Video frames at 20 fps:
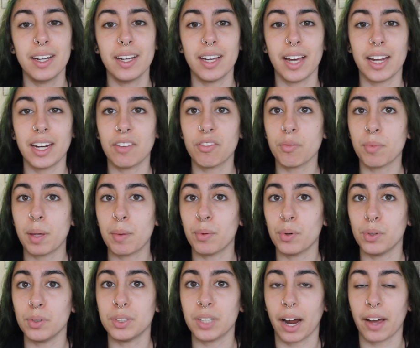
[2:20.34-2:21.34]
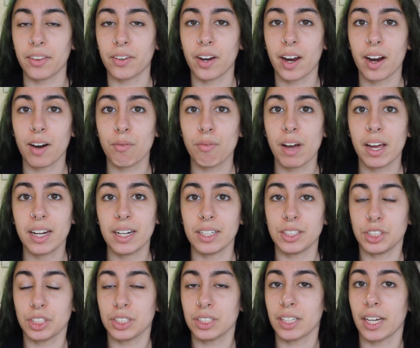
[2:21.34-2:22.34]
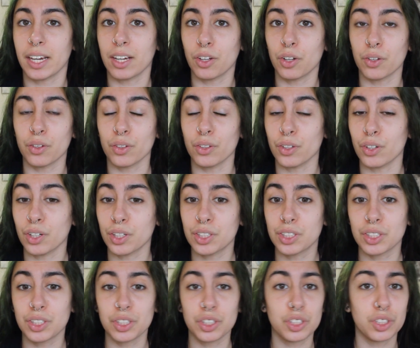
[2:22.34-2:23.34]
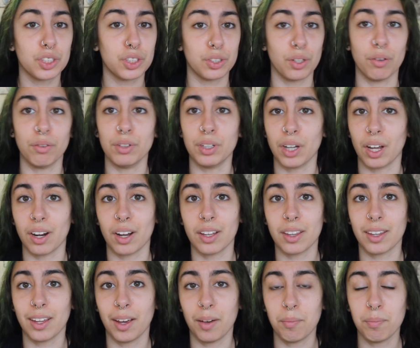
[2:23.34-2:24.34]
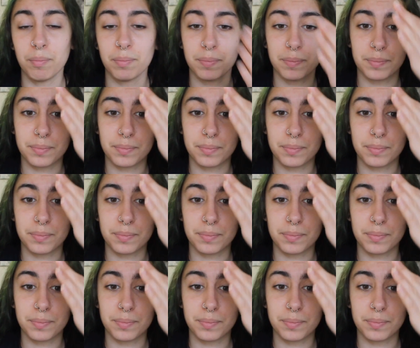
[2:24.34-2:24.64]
And even people who dye their hair red, it just looks so good on them.